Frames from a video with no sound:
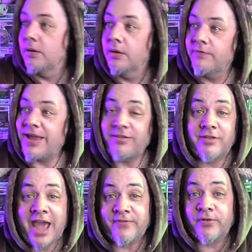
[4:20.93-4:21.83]
I've had this
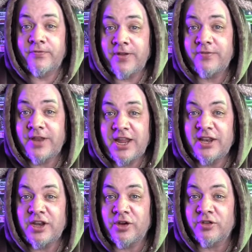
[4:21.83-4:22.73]
cat for
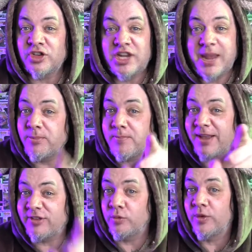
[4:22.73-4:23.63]
15 years and she keeps
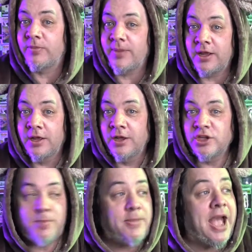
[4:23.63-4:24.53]
messing with me.
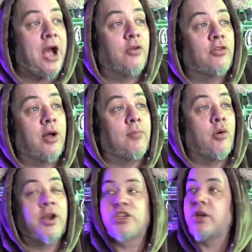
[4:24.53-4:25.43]
She meows all
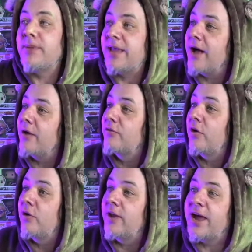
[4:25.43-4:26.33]
morning, she meows
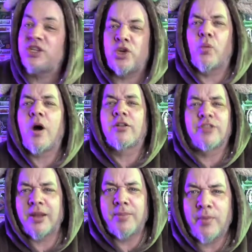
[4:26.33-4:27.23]
all night, she walks
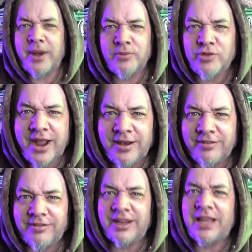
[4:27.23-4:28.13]
on me when I'm trying to
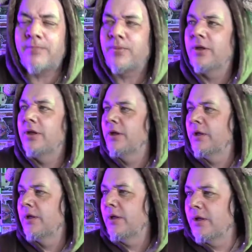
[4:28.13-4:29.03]
sleep.
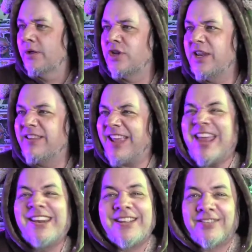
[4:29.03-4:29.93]
She needs
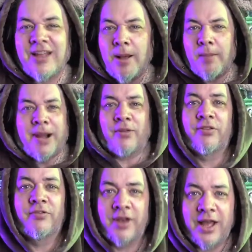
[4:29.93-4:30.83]
endless
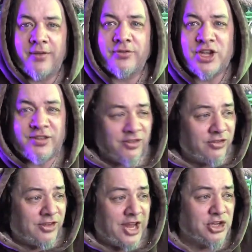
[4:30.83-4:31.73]
amounts of love, she's
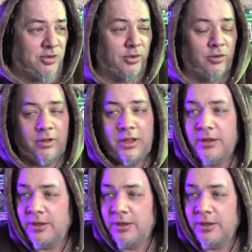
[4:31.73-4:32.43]
insatiable,